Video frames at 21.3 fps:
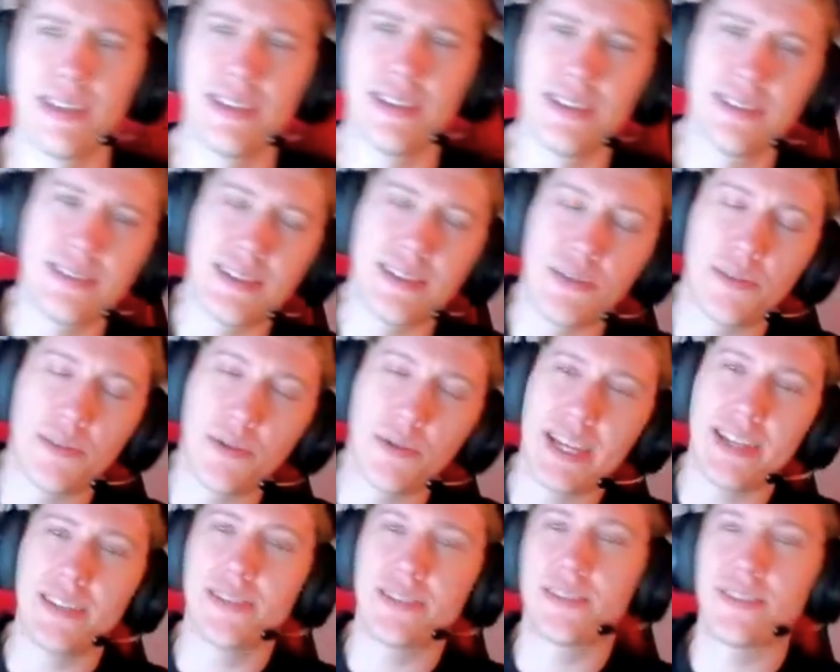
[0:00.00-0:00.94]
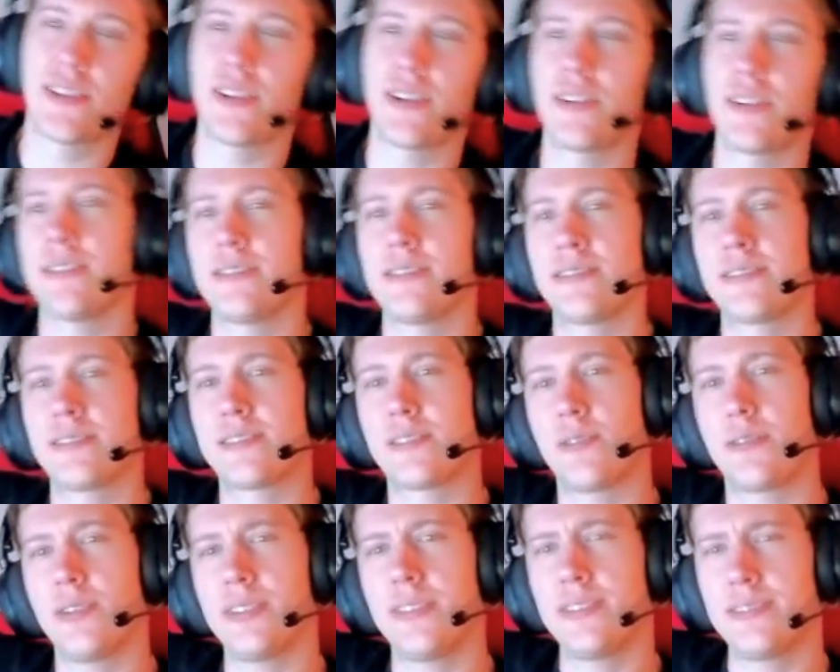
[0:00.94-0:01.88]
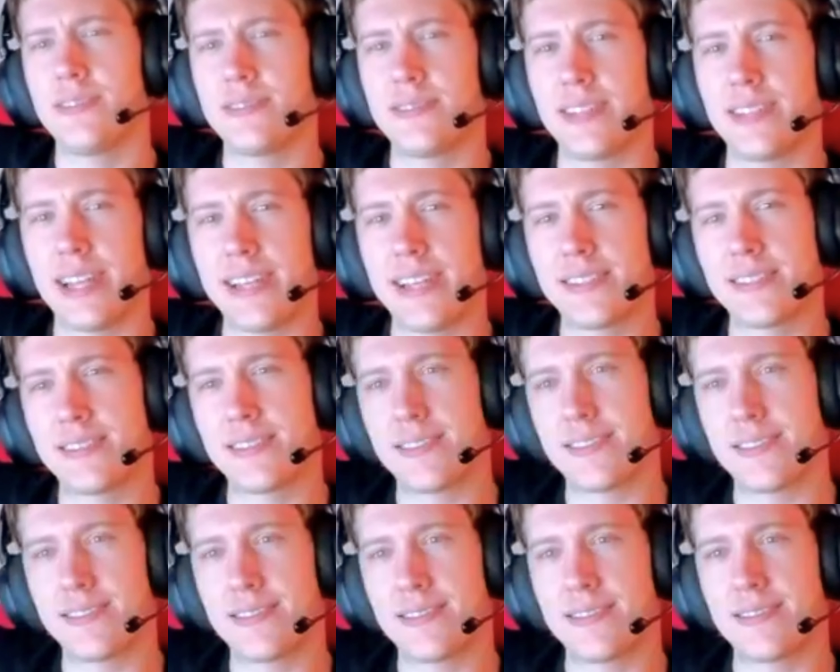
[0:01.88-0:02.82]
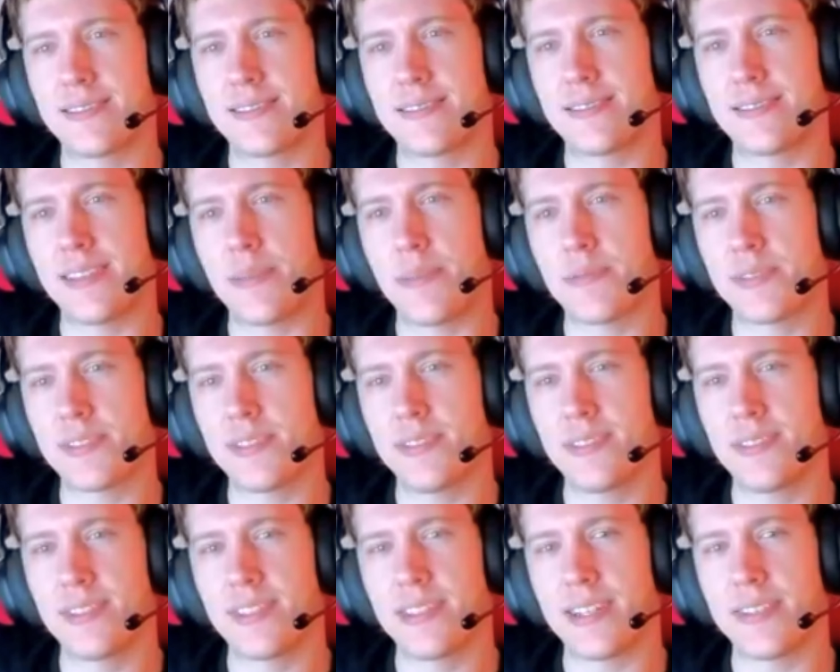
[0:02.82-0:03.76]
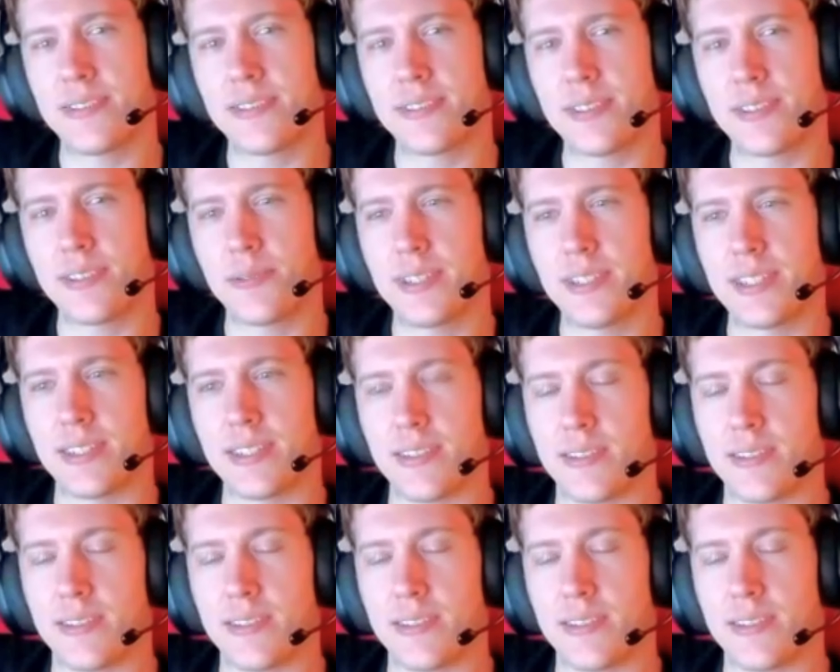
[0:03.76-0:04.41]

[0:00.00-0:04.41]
Did we get a start screen last episode? I don't think we did.